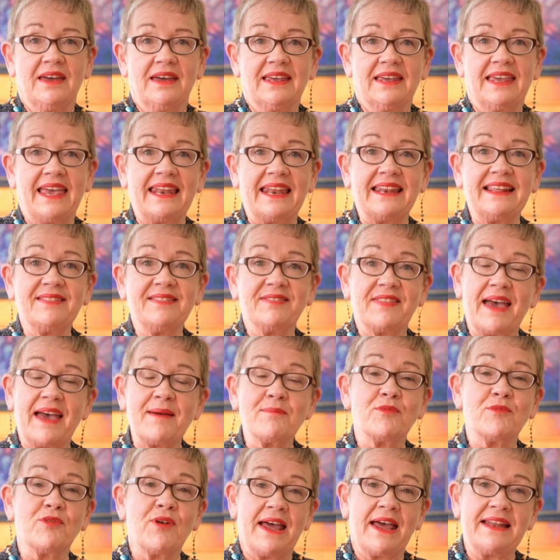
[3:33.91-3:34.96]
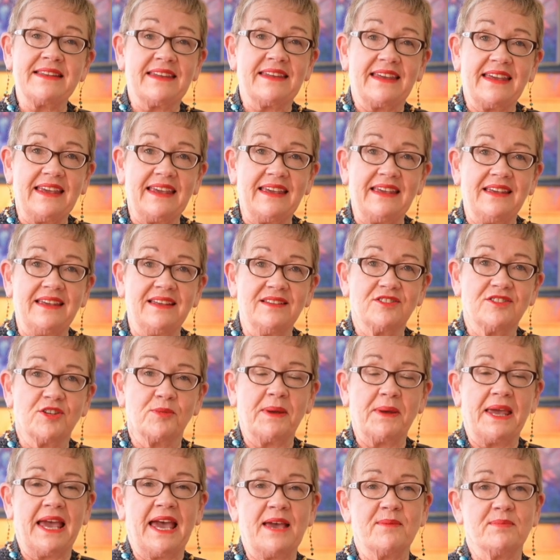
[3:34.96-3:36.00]
getting them ready to
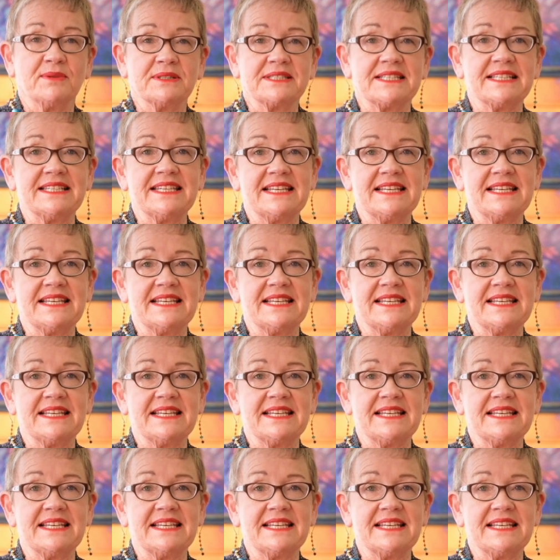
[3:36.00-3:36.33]
be able to